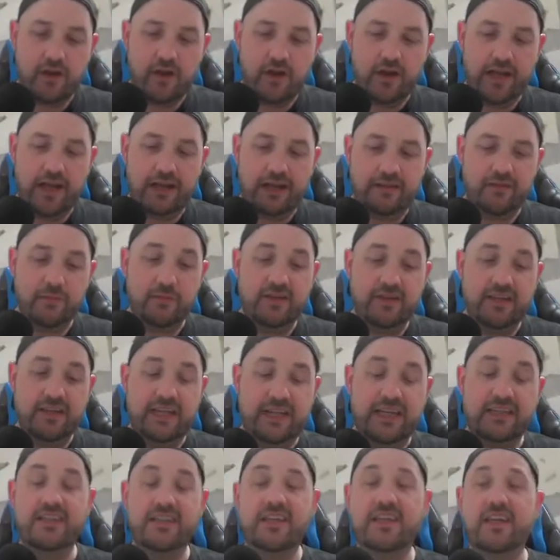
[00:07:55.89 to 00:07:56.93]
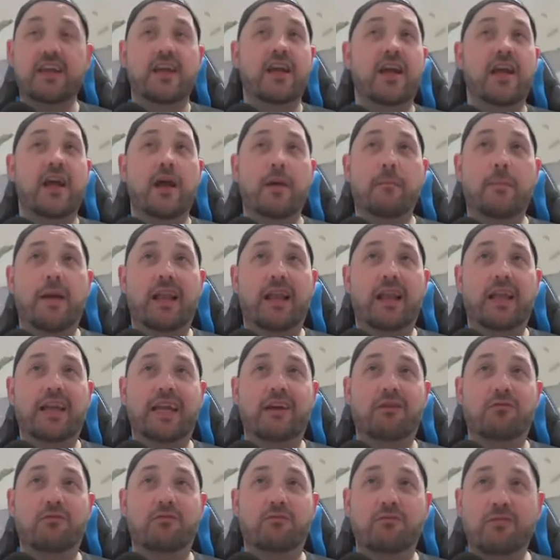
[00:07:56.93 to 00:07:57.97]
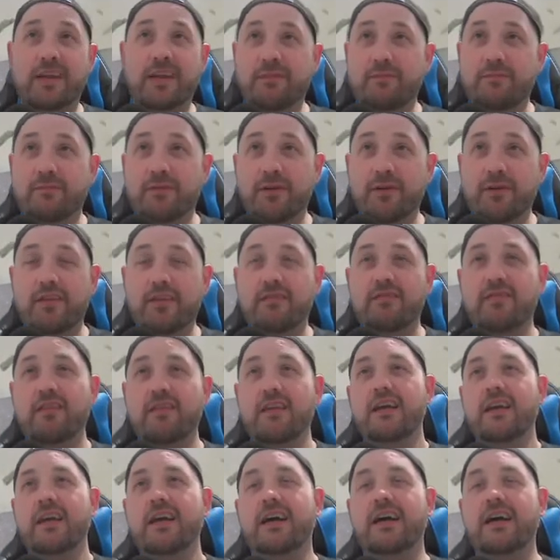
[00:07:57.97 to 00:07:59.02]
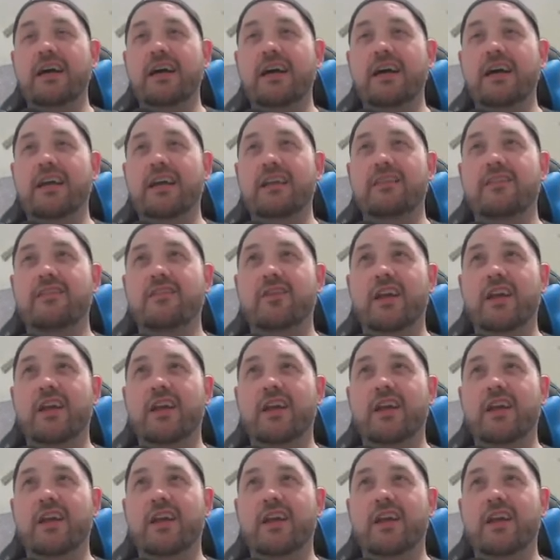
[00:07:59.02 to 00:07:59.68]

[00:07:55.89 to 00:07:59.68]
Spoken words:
Okay, some protection, Malakir Rebirth. It's